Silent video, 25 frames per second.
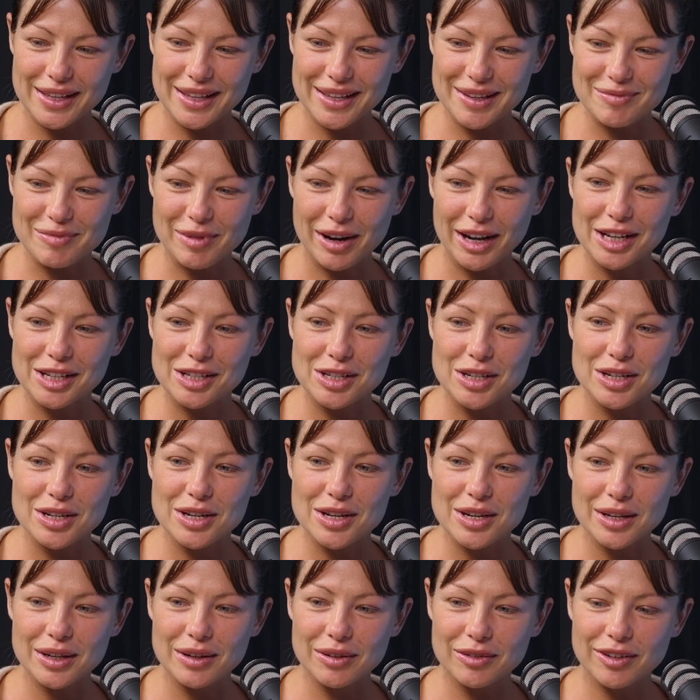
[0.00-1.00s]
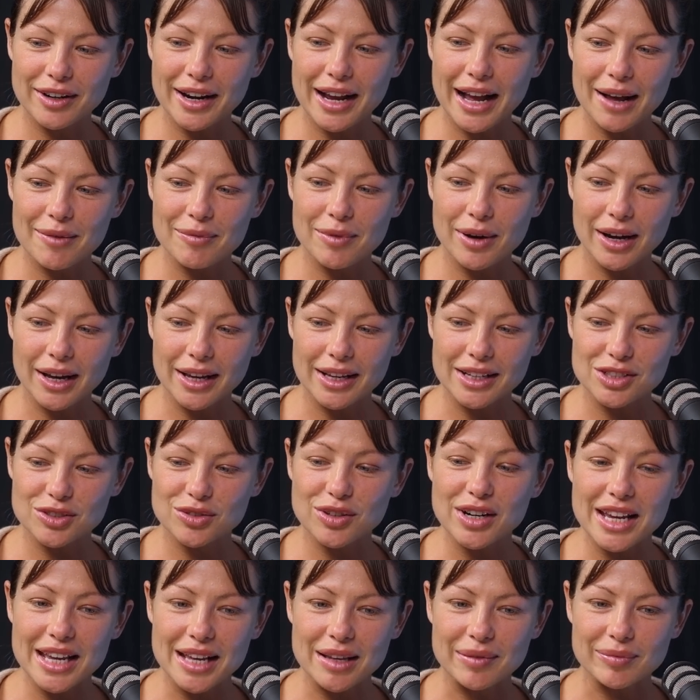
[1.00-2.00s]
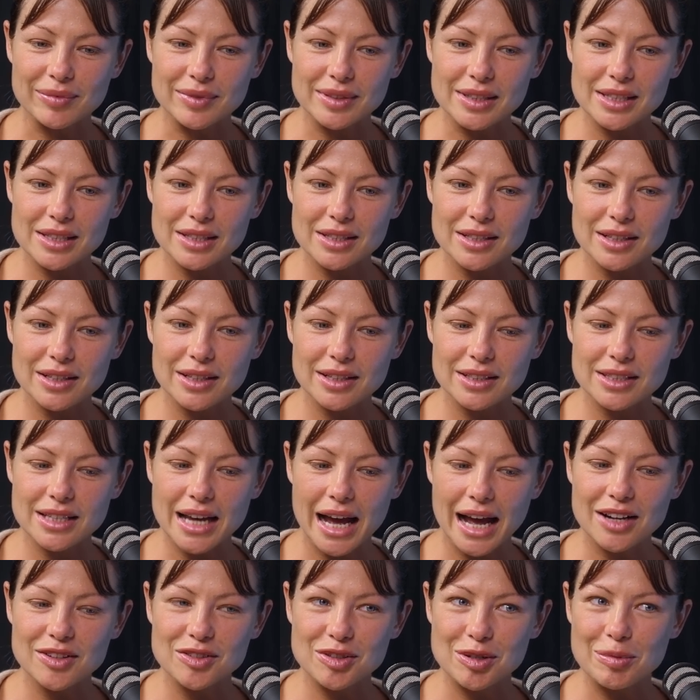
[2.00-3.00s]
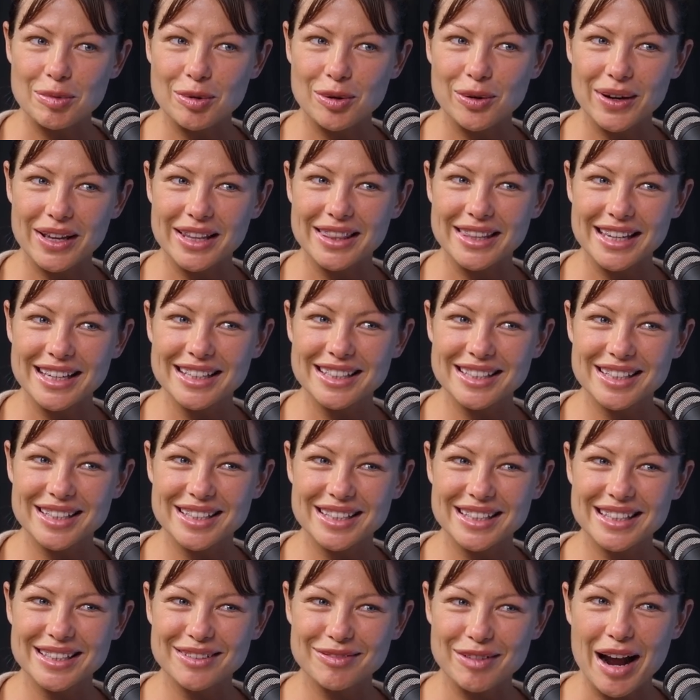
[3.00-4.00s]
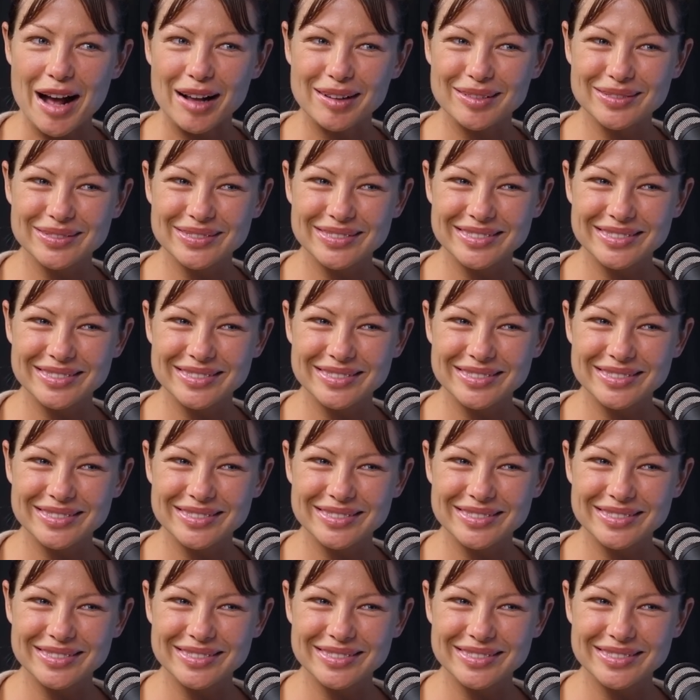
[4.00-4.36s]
my dreams tangible in this realm.